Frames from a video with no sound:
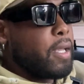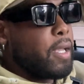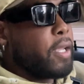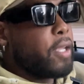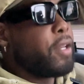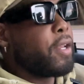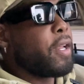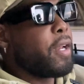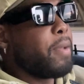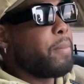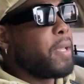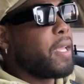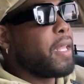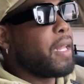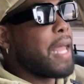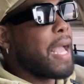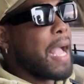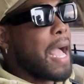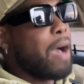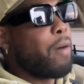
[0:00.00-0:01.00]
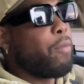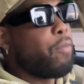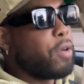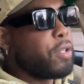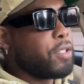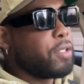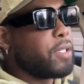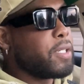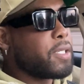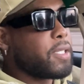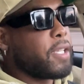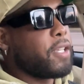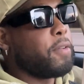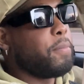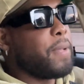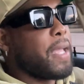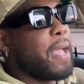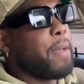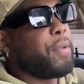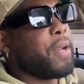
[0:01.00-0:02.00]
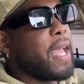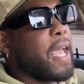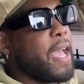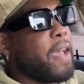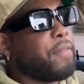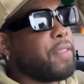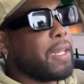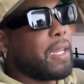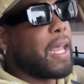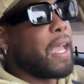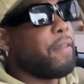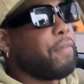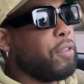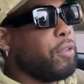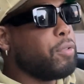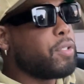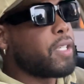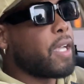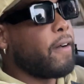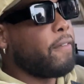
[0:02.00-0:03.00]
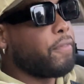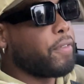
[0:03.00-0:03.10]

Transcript: You know what I mean? Like, I want you to still be able to have the life you saw for